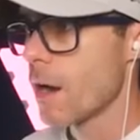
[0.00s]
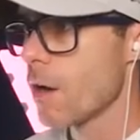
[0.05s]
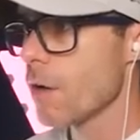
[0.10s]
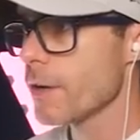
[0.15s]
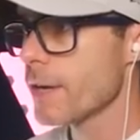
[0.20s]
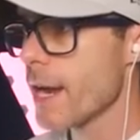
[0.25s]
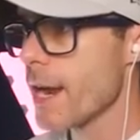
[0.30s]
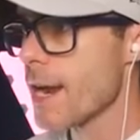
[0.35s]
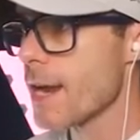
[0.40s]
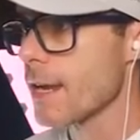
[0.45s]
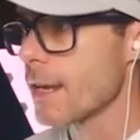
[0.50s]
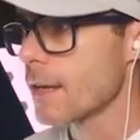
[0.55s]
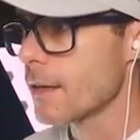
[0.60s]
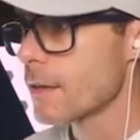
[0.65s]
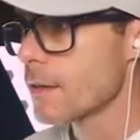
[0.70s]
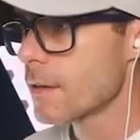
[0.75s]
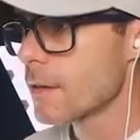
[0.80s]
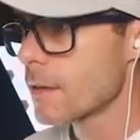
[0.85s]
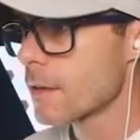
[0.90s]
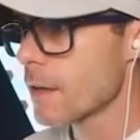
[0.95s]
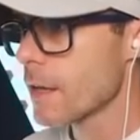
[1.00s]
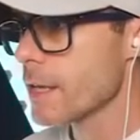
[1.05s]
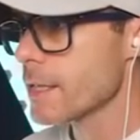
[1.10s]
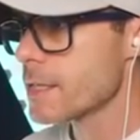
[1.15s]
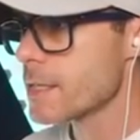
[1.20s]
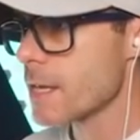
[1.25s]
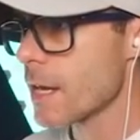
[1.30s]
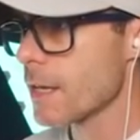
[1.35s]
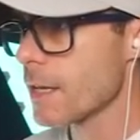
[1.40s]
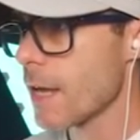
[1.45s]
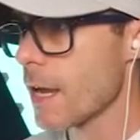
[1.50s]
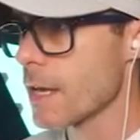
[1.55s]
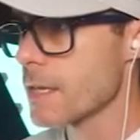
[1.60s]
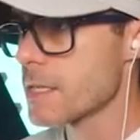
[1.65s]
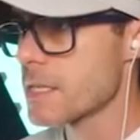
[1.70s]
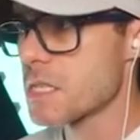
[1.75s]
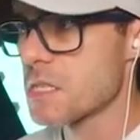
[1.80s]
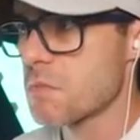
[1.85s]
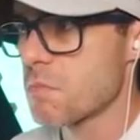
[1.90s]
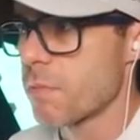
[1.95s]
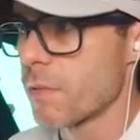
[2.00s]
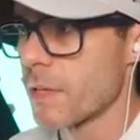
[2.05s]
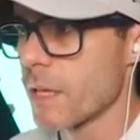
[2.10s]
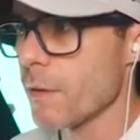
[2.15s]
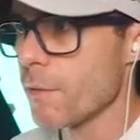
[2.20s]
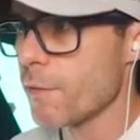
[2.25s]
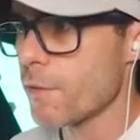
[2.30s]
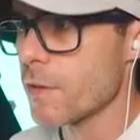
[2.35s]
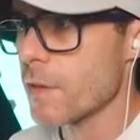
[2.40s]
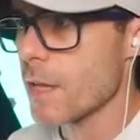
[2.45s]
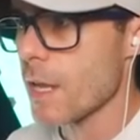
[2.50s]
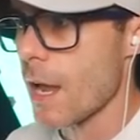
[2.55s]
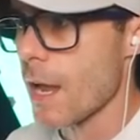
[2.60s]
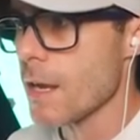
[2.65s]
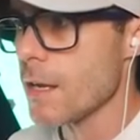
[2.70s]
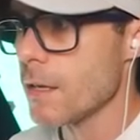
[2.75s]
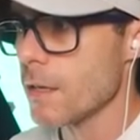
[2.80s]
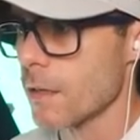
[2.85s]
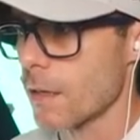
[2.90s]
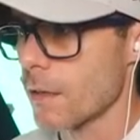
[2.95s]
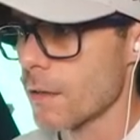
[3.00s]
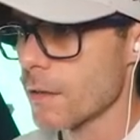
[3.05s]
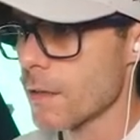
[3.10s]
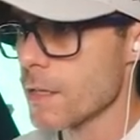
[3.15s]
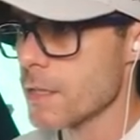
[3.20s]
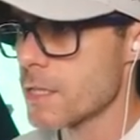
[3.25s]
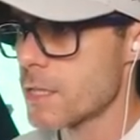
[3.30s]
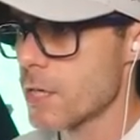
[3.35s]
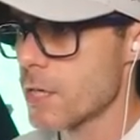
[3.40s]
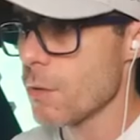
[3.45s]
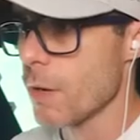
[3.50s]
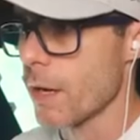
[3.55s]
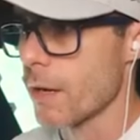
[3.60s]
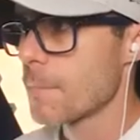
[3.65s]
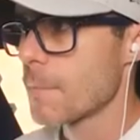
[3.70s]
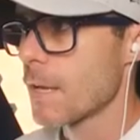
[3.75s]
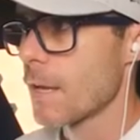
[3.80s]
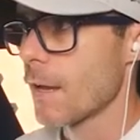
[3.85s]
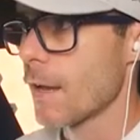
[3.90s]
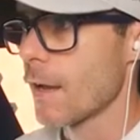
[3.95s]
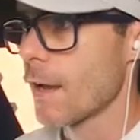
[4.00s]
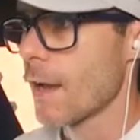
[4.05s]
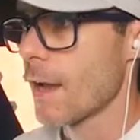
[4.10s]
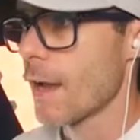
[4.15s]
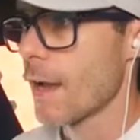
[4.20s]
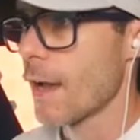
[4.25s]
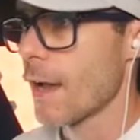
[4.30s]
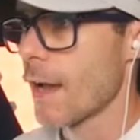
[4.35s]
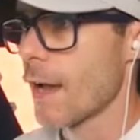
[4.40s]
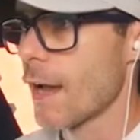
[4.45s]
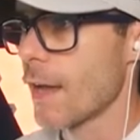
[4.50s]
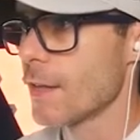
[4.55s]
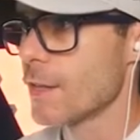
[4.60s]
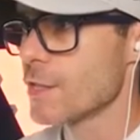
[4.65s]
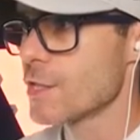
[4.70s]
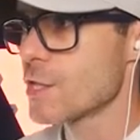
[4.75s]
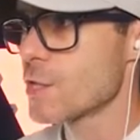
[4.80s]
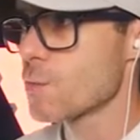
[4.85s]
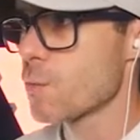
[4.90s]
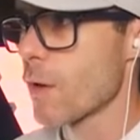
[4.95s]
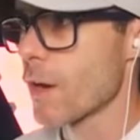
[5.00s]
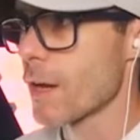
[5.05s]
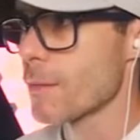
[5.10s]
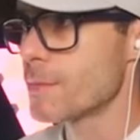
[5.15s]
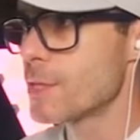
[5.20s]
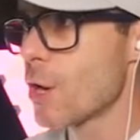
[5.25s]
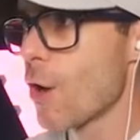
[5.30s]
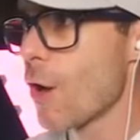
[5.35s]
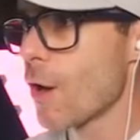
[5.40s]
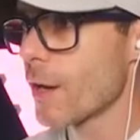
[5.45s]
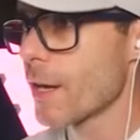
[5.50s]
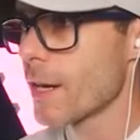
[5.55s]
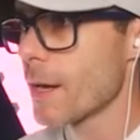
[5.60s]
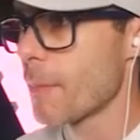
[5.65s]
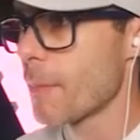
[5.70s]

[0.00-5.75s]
Okay, let's, I guess, lift the anchor. Let's it. Yeah, this is what I'm talking